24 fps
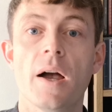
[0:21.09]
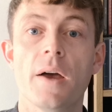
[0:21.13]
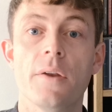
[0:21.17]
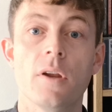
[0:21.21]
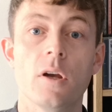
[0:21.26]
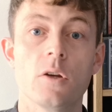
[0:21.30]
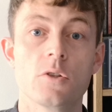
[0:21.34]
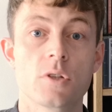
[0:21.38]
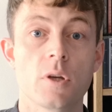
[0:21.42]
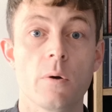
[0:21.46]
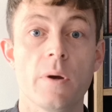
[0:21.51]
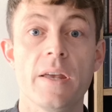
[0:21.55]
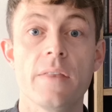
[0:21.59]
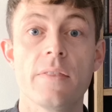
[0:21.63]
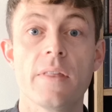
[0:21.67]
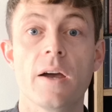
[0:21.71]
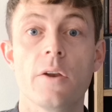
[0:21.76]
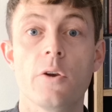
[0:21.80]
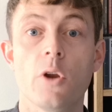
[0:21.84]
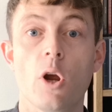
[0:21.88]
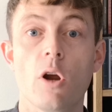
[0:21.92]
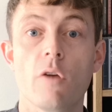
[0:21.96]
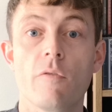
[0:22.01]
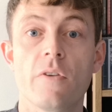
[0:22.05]
and also hit
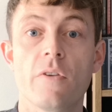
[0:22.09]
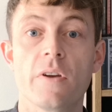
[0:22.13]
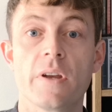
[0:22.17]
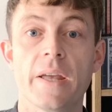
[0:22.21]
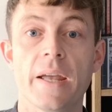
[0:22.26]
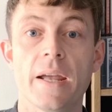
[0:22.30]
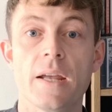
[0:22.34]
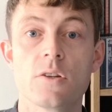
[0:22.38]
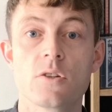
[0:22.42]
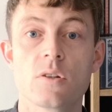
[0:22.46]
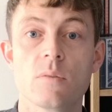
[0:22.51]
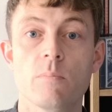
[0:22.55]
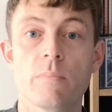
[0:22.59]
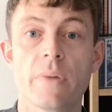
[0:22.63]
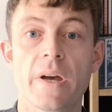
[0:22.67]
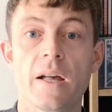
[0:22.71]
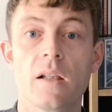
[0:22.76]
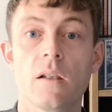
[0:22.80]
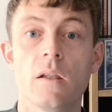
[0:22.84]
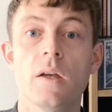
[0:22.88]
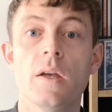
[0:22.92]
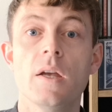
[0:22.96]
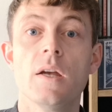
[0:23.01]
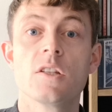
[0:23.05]
that notification
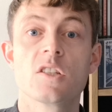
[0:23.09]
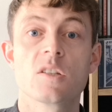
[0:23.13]
bell